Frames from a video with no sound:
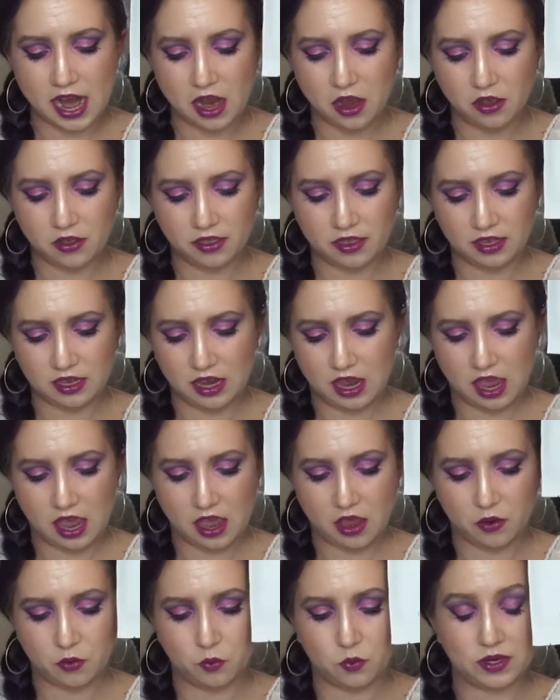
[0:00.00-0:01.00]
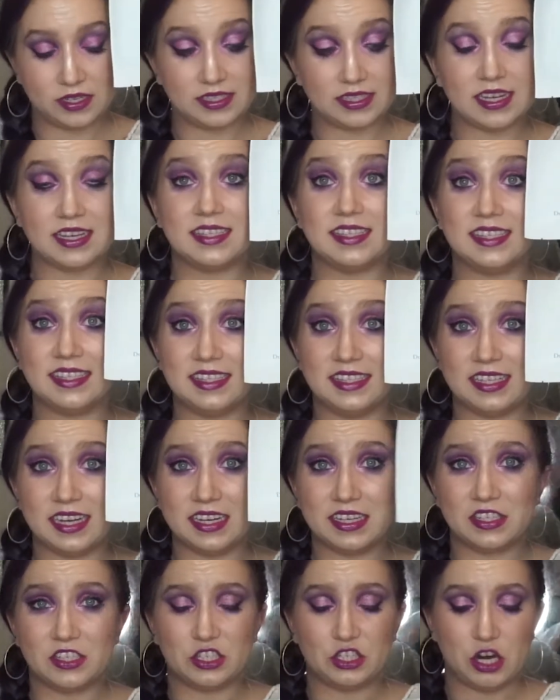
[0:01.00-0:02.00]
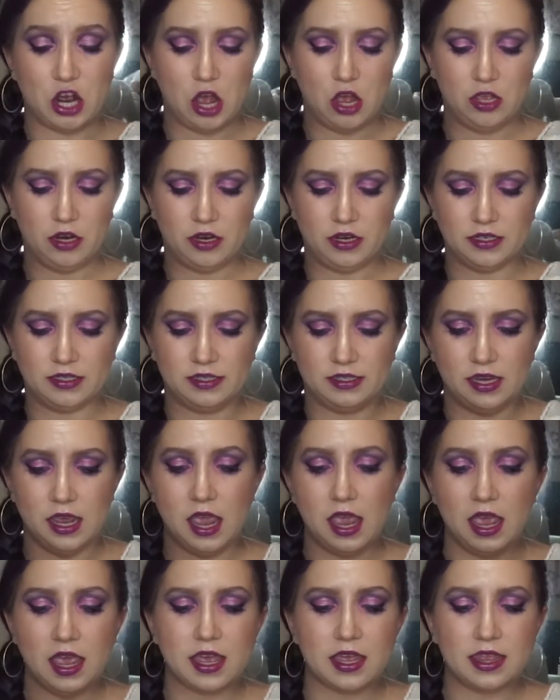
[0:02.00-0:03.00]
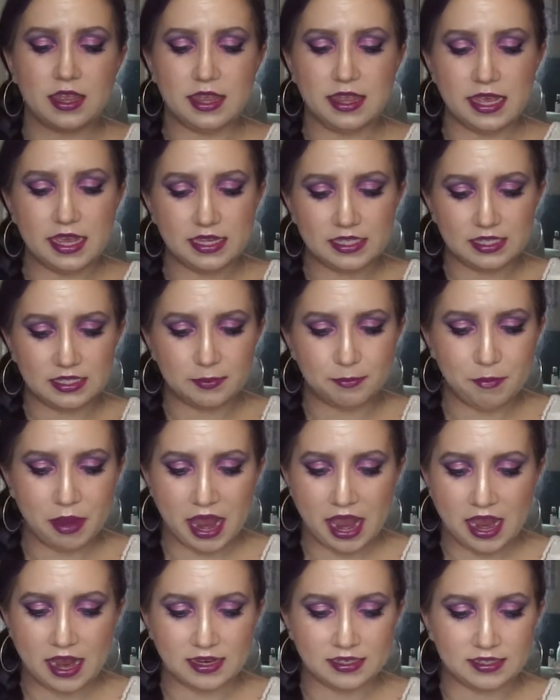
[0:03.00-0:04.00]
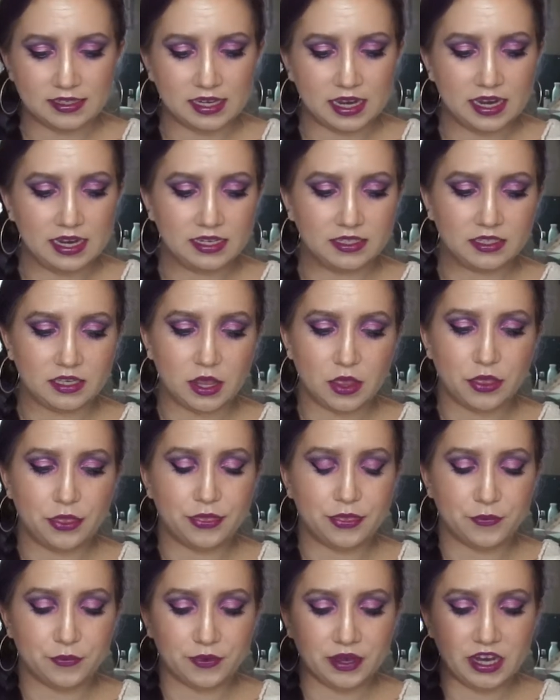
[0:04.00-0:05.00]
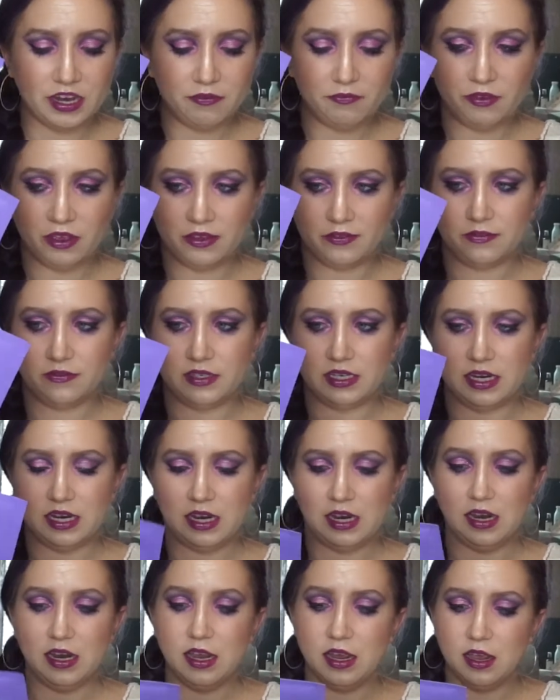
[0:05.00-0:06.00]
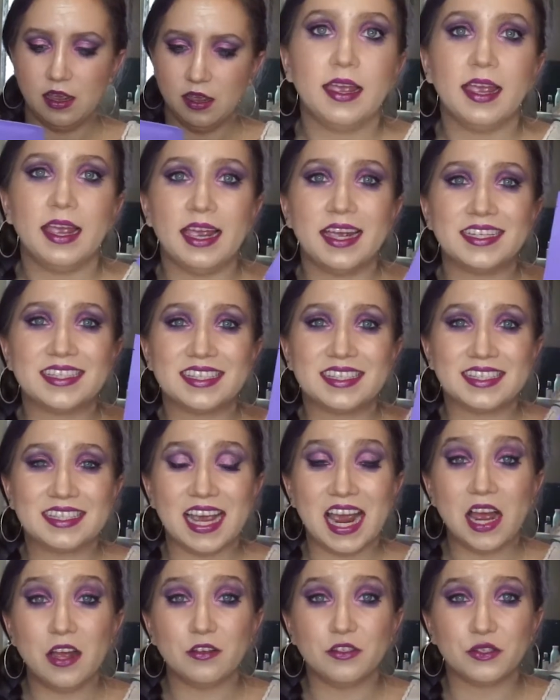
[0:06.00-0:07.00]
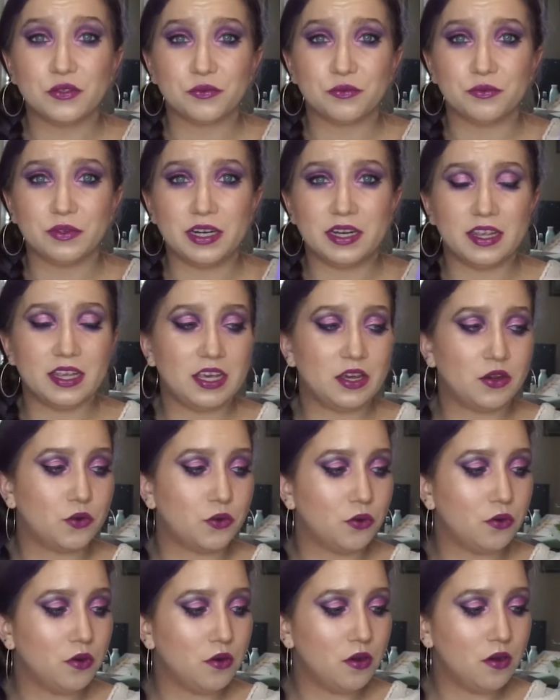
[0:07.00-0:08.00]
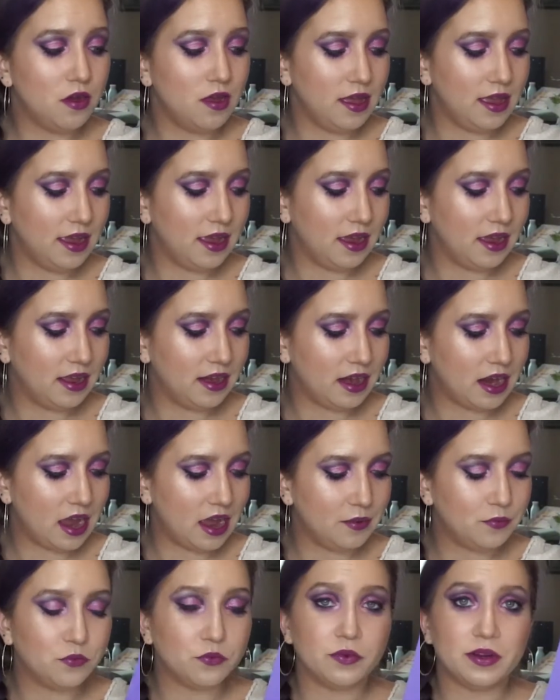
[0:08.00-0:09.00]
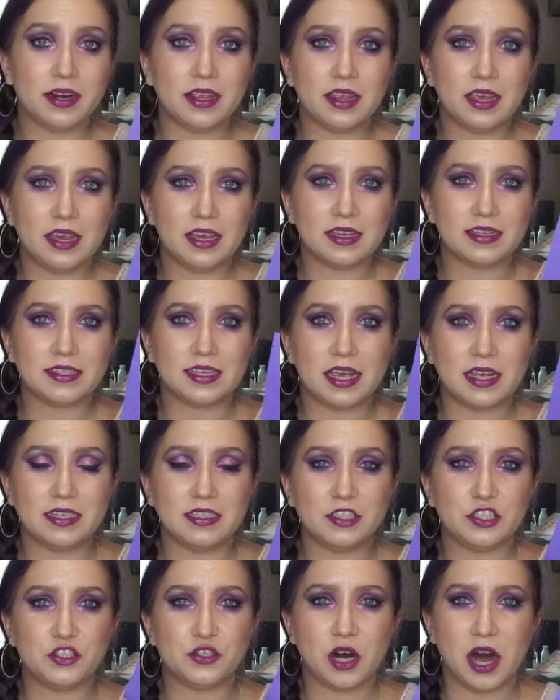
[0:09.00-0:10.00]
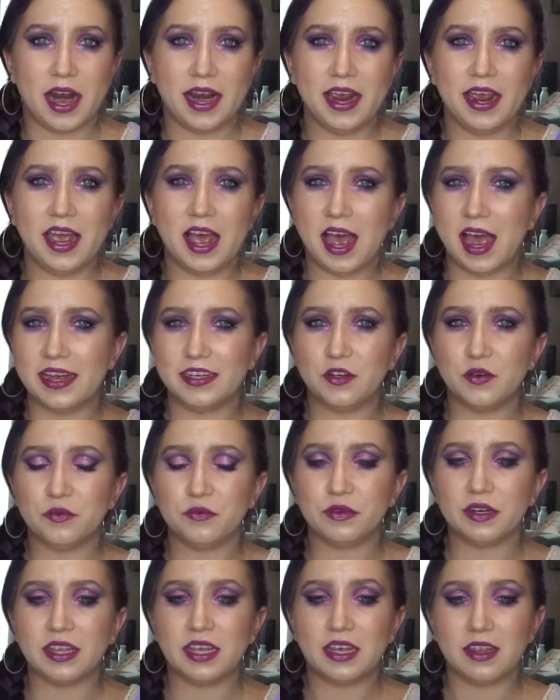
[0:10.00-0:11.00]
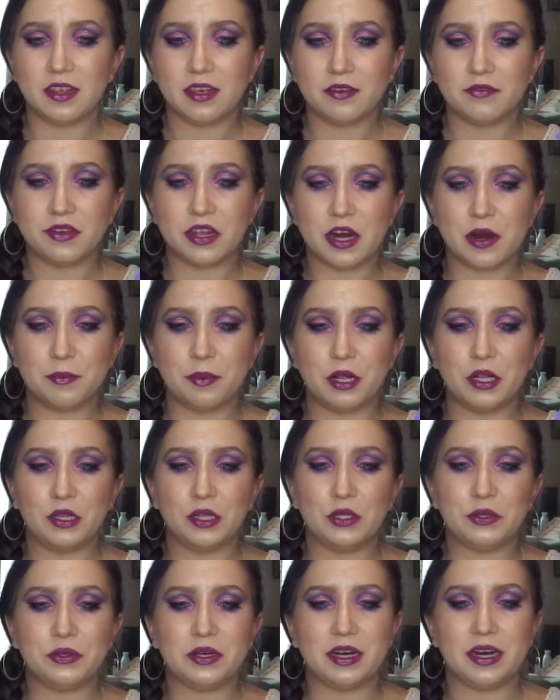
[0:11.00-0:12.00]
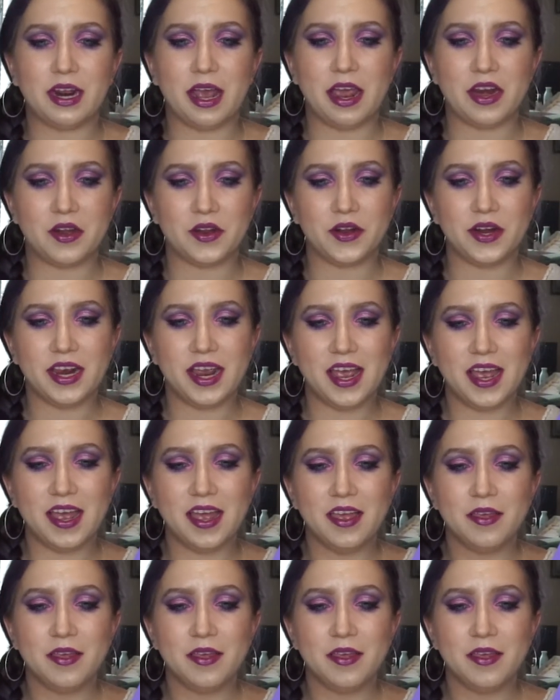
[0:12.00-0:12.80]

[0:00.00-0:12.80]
Althea was $6. This mask is $3.50. It sounds really cool, and I'm really excited to try it. I don't really live in a polluted area.